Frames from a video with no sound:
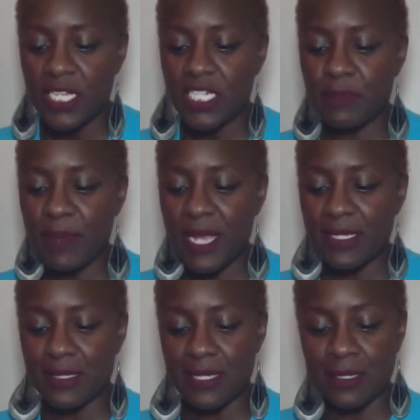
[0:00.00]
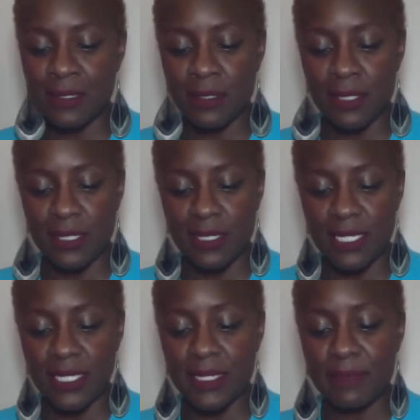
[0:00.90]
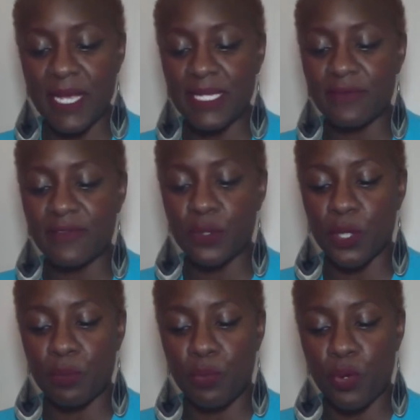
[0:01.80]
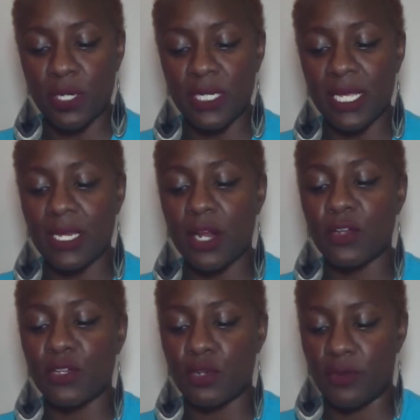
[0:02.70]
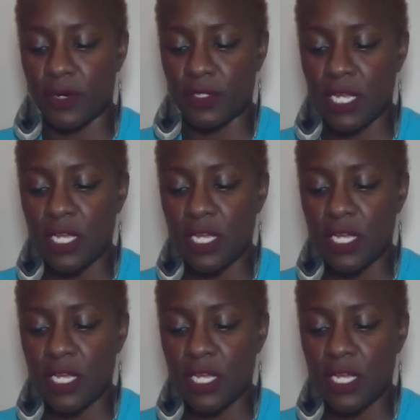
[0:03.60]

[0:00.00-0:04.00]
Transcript: She pays attention to his needs and makes him feel important in her universe.